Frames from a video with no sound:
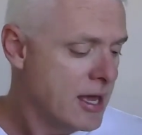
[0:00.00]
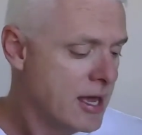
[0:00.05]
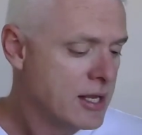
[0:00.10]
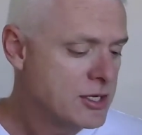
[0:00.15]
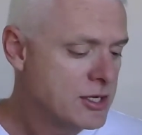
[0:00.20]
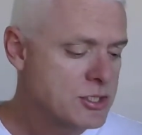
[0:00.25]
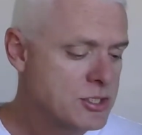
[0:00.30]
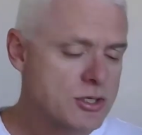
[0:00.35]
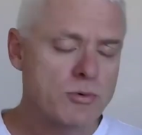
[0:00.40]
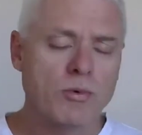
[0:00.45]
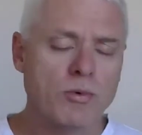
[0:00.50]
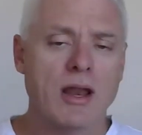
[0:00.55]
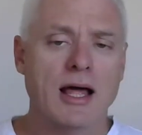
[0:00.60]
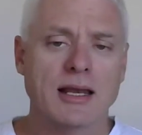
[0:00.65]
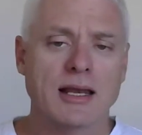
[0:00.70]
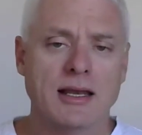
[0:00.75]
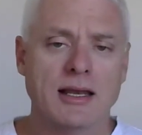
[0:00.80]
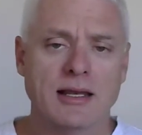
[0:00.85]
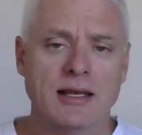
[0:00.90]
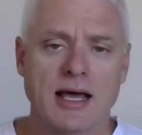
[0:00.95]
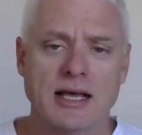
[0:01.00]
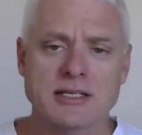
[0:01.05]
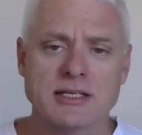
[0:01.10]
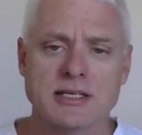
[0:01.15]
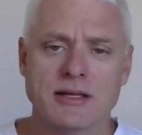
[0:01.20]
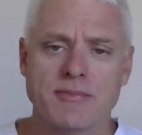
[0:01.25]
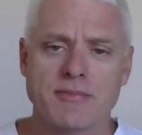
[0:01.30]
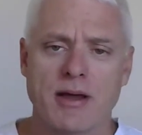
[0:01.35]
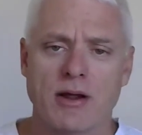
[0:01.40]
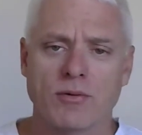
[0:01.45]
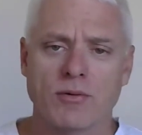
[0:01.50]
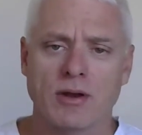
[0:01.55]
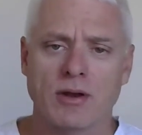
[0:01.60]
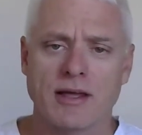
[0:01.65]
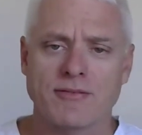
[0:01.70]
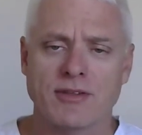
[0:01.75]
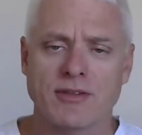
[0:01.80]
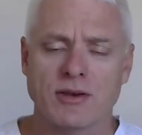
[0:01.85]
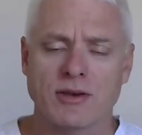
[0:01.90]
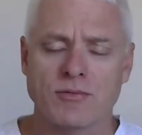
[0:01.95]
Just the one last thing about
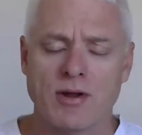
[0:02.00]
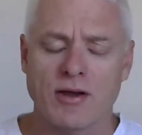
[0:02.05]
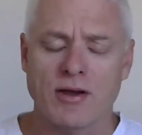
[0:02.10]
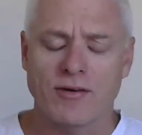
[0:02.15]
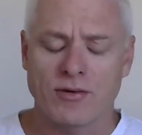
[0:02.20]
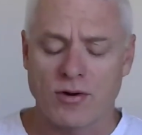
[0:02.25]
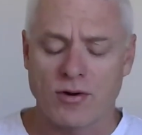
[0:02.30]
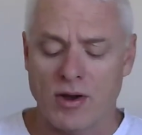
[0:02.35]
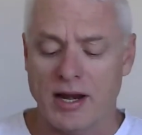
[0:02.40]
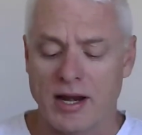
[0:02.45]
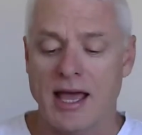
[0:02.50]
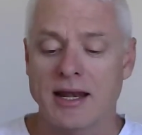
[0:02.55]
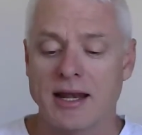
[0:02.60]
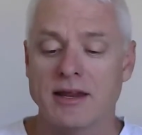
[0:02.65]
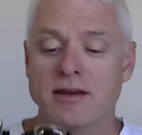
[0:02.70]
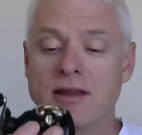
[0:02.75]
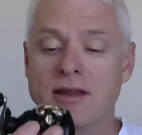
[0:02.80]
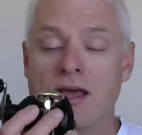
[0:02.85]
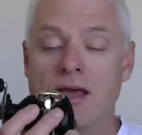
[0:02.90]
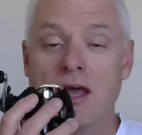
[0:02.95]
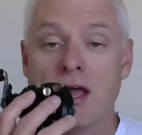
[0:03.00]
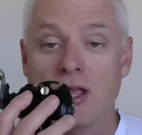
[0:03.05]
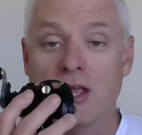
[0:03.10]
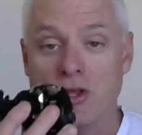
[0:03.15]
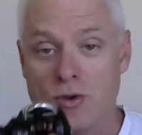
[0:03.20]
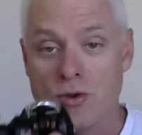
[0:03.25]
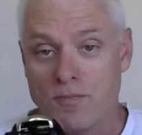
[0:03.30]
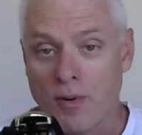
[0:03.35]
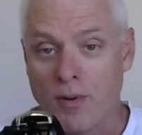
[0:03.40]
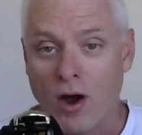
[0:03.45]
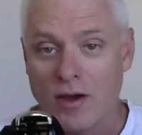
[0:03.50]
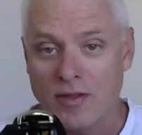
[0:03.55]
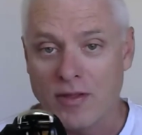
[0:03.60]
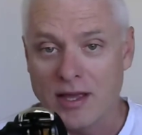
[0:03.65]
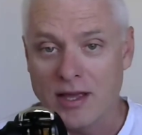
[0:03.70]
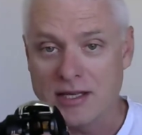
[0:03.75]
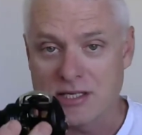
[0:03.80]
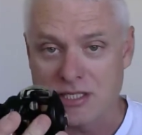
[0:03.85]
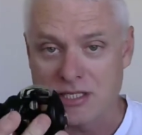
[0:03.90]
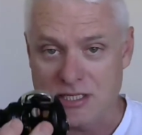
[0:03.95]
left and right-handed, you buy
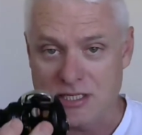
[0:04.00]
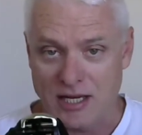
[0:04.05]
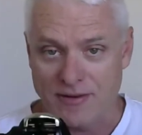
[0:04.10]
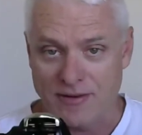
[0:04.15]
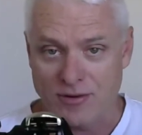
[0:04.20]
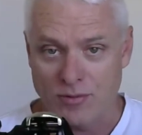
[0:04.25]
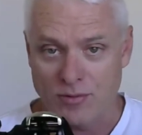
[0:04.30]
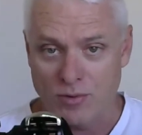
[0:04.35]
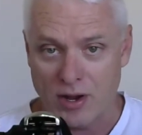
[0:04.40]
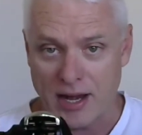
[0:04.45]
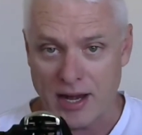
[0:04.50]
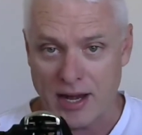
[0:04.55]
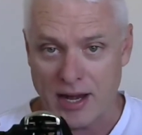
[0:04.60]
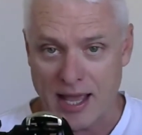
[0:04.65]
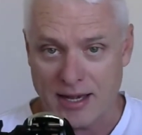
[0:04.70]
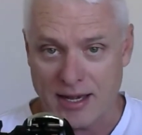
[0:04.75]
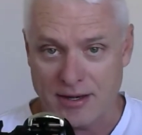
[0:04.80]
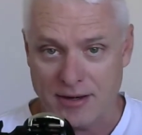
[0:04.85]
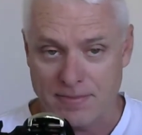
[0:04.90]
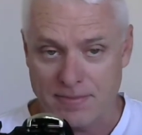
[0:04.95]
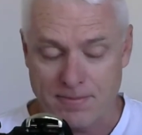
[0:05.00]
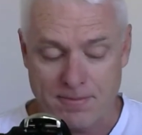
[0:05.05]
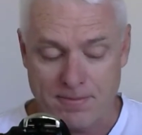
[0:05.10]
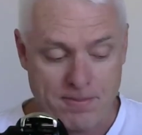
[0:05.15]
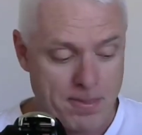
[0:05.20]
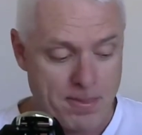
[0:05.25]
these as left and right-handed.